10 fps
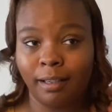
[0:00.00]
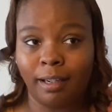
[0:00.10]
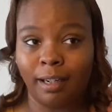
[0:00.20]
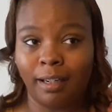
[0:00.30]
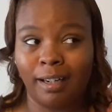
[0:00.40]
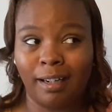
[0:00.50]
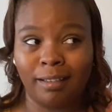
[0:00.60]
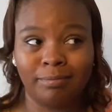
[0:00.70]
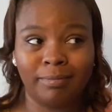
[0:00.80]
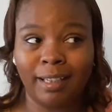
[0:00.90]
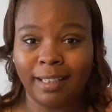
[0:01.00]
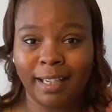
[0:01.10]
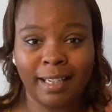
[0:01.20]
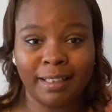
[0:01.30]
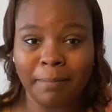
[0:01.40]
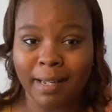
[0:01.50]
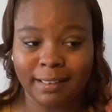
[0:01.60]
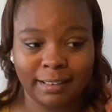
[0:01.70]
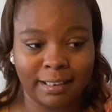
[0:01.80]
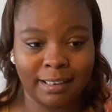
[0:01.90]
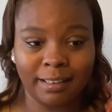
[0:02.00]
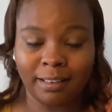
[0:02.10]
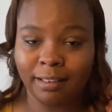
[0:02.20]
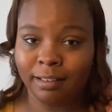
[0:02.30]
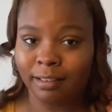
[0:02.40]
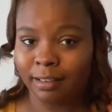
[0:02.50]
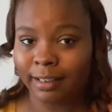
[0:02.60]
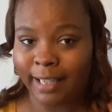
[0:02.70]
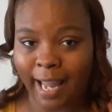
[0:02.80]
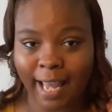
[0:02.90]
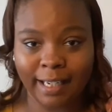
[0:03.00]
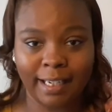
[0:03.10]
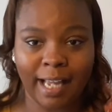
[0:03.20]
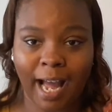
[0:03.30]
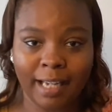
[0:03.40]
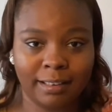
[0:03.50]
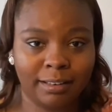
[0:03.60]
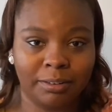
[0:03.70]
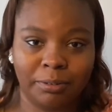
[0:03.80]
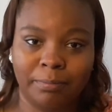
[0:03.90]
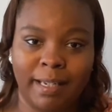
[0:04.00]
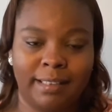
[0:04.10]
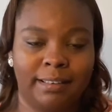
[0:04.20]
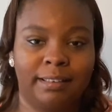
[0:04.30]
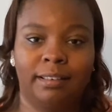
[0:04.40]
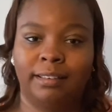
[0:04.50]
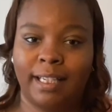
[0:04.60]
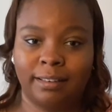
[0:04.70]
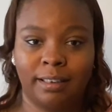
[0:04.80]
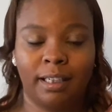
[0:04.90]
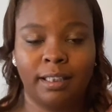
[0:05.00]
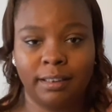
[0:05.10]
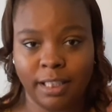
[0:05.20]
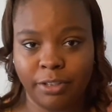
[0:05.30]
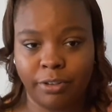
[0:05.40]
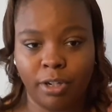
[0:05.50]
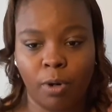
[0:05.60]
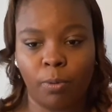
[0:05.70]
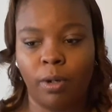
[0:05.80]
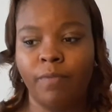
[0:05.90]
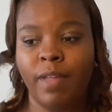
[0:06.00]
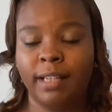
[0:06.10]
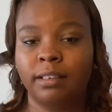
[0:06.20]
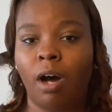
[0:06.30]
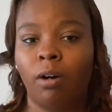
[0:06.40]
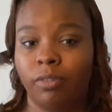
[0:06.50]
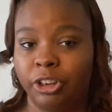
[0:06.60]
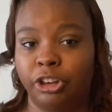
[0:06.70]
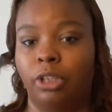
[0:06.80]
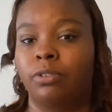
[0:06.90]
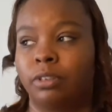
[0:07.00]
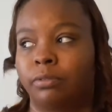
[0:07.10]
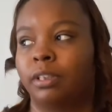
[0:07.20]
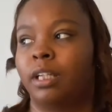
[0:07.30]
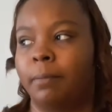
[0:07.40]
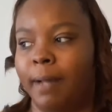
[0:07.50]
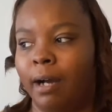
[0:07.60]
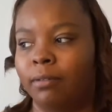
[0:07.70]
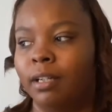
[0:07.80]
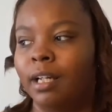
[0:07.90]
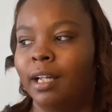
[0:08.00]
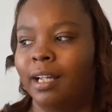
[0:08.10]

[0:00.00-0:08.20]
Uh, again, the messy, catty high school mess that's going to continue to go on. That's all this show is really about.